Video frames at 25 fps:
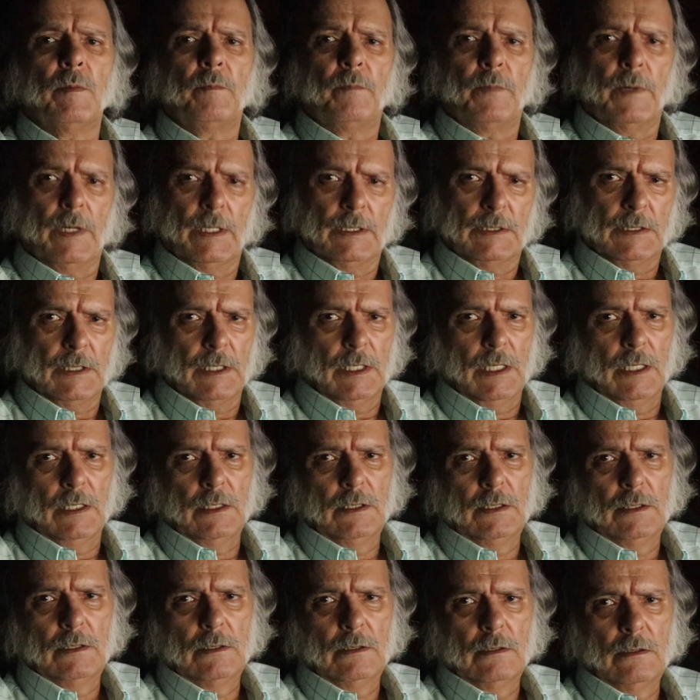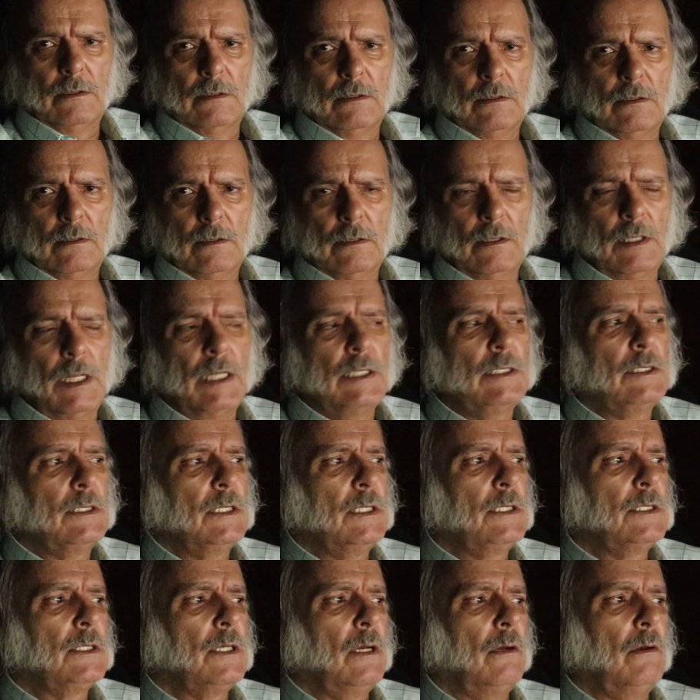the president. That
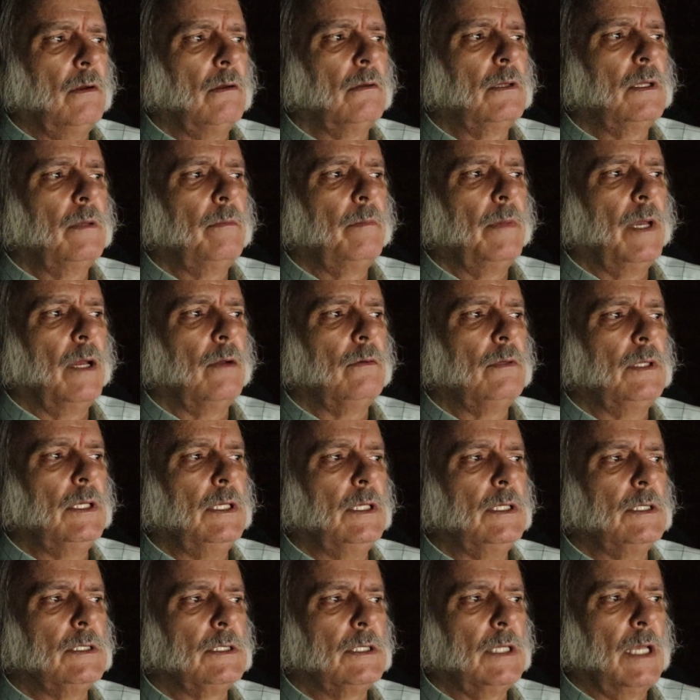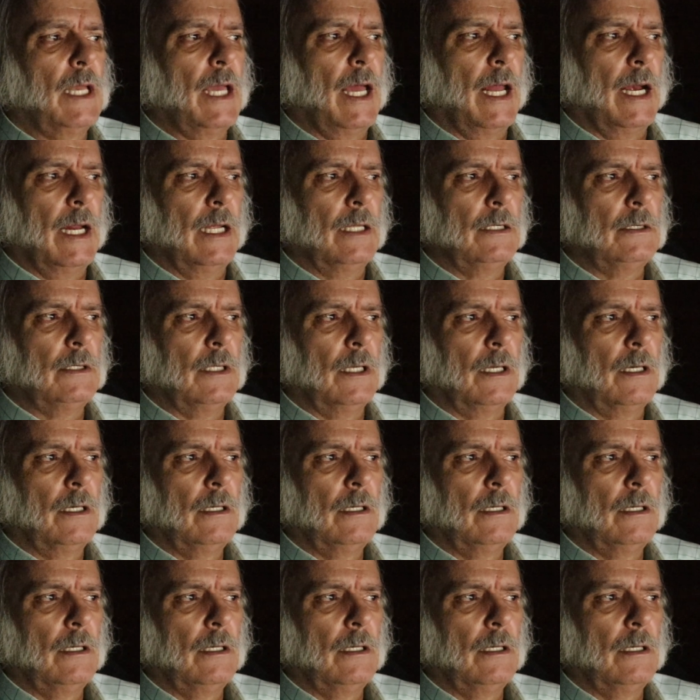says a lot about his character.